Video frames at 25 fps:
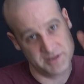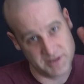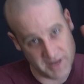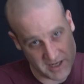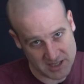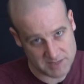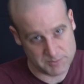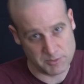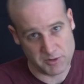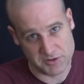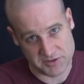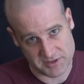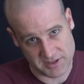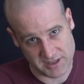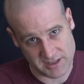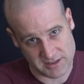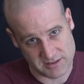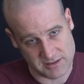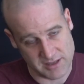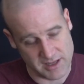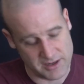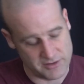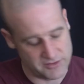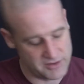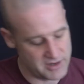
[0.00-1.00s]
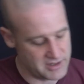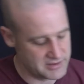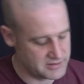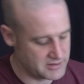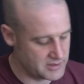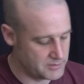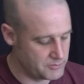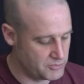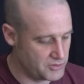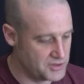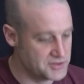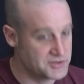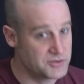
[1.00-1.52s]
next person gets 999
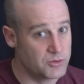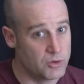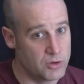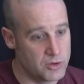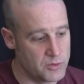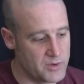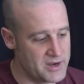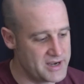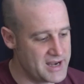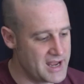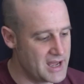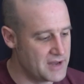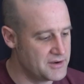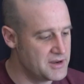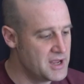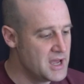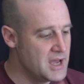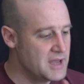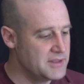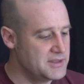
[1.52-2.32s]
points, all the way down.